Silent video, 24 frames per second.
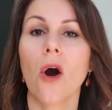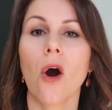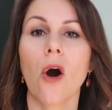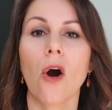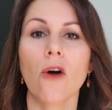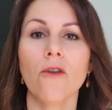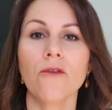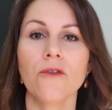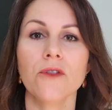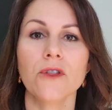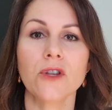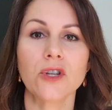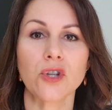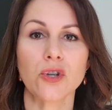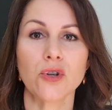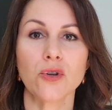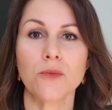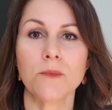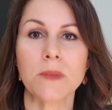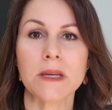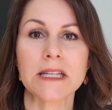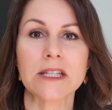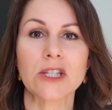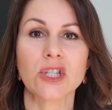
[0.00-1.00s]
Often the
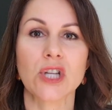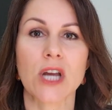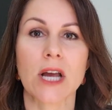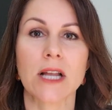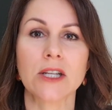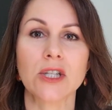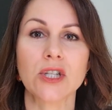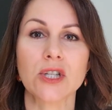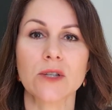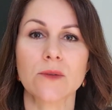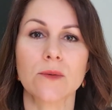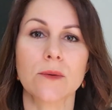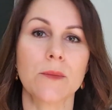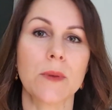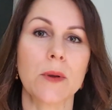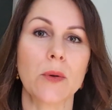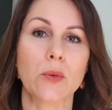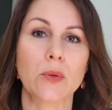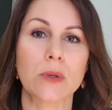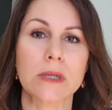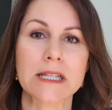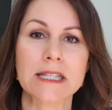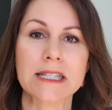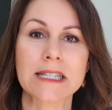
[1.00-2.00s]
2 biggest challenges when
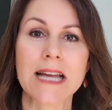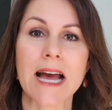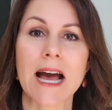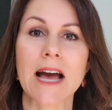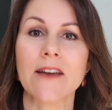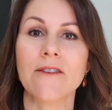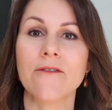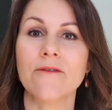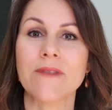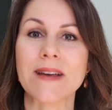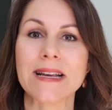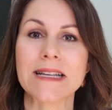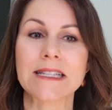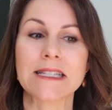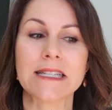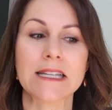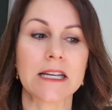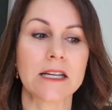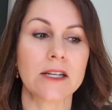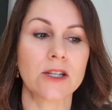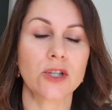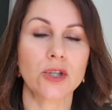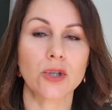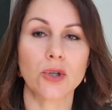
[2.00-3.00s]
people want to start
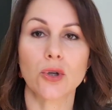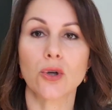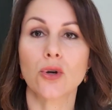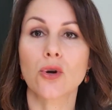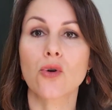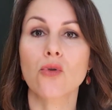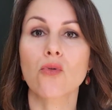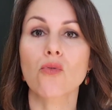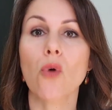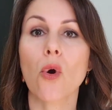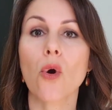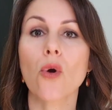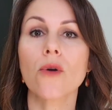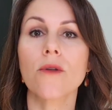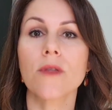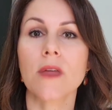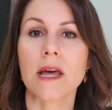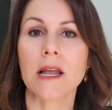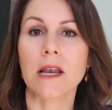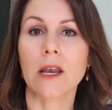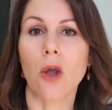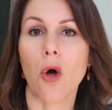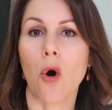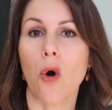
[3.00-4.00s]
investing to grow
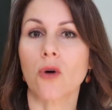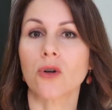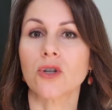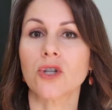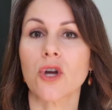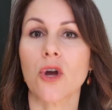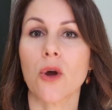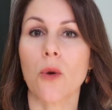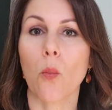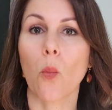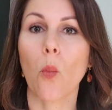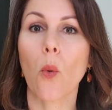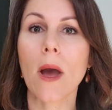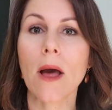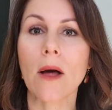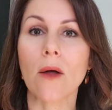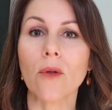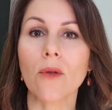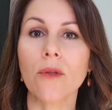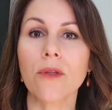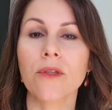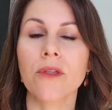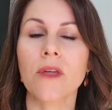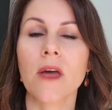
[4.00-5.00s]
their long-term
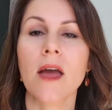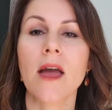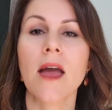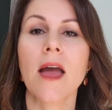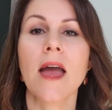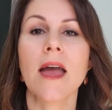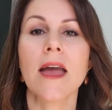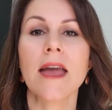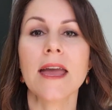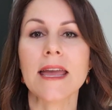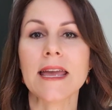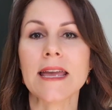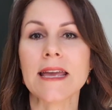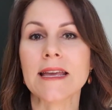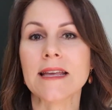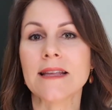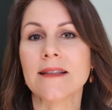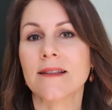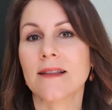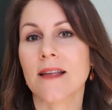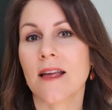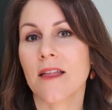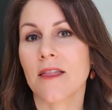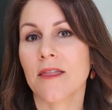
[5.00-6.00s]
wealth
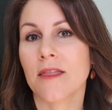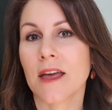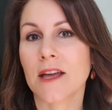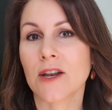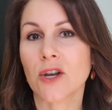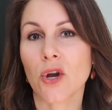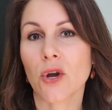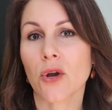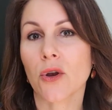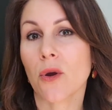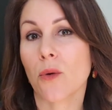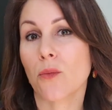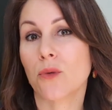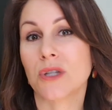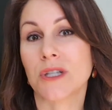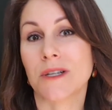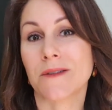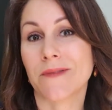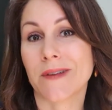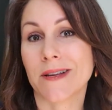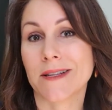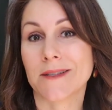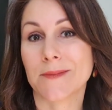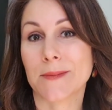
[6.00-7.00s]
is they don't know which
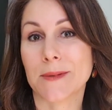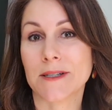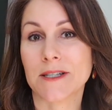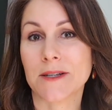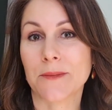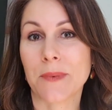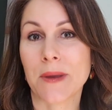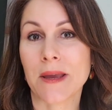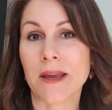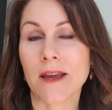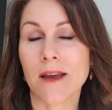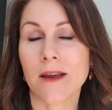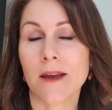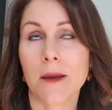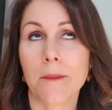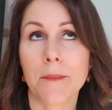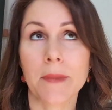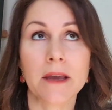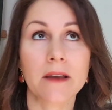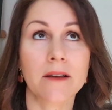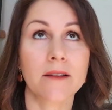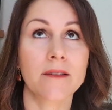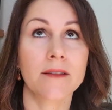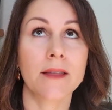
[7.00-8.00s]
investment to pick
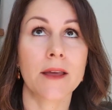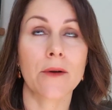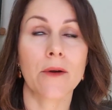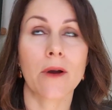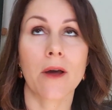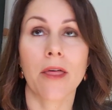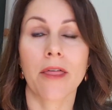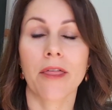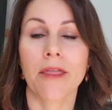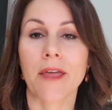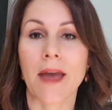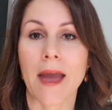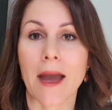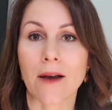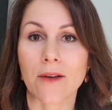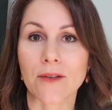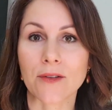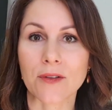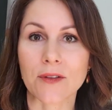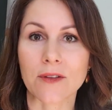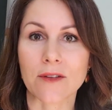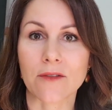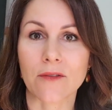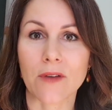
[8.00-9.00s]
because there are
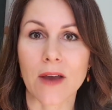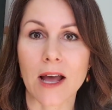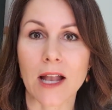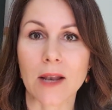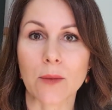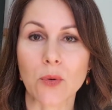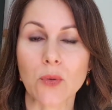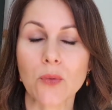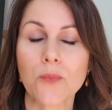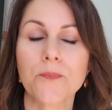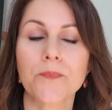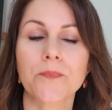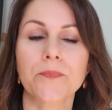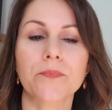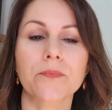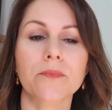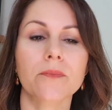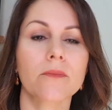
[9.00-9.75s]
thousands available,